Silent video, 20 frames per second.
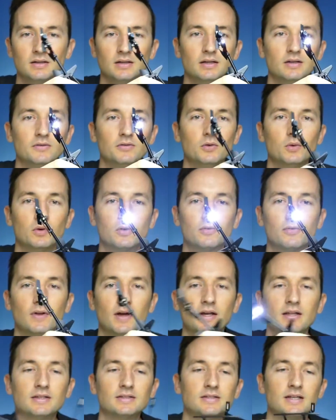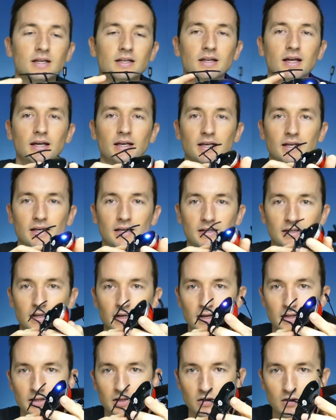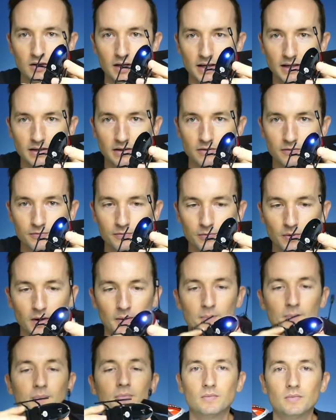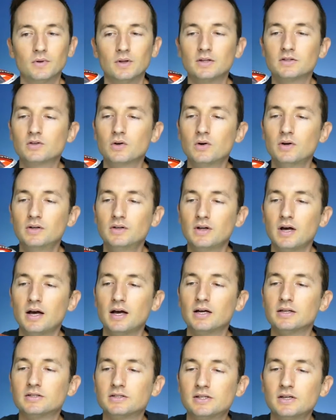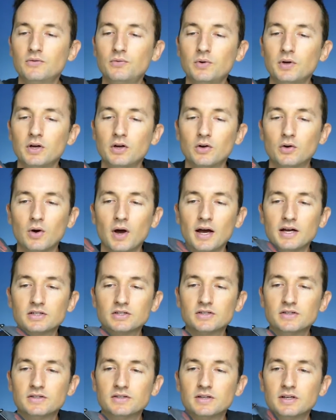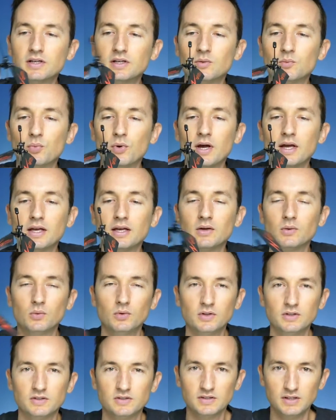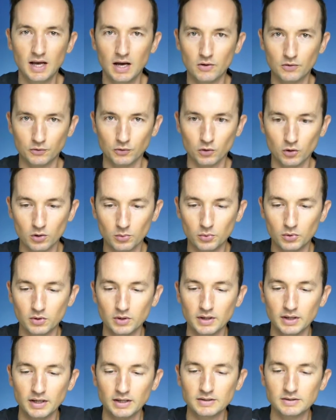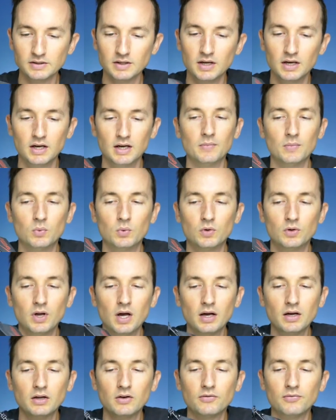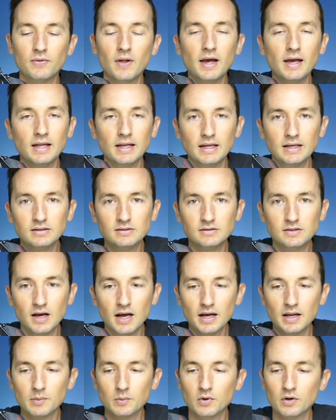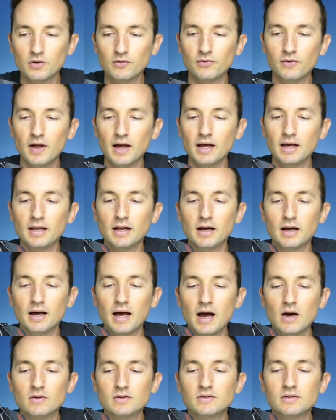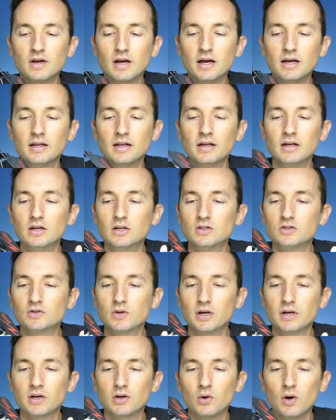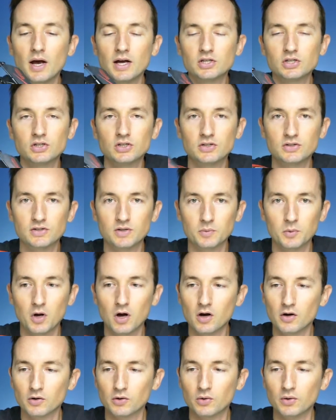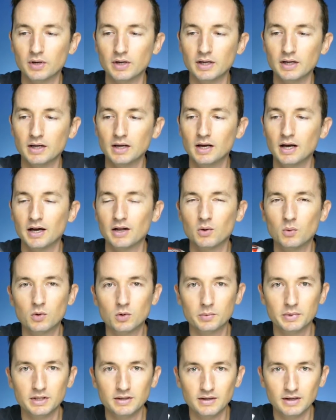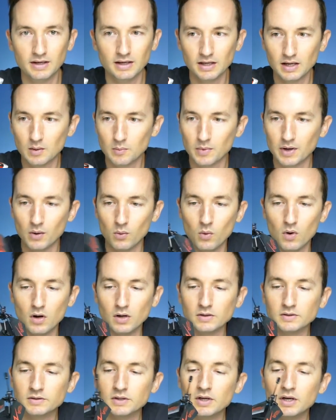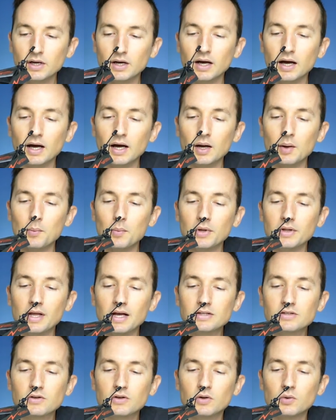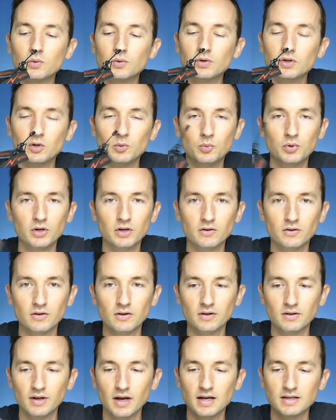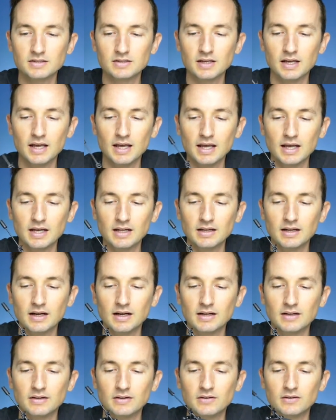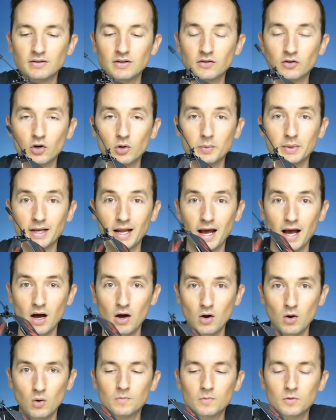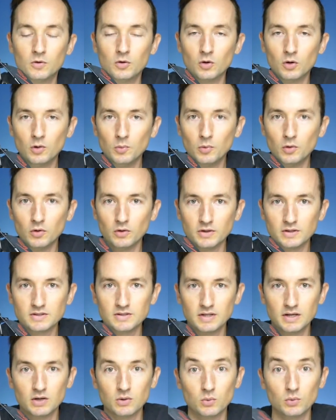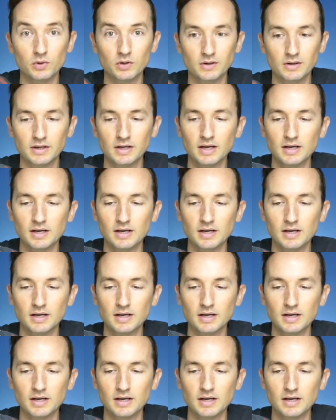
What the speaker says: if you want to fly this at night, and a little light in the front. Let's go ahead and see if we can crash this thing and break it, really see how durable it is. We're not going to fly it inside. I'm going to fly it outside so I can crash into some concrete. I don't want to be dinging up my walls, but that's going to really put it to the test and determine how durable this thing really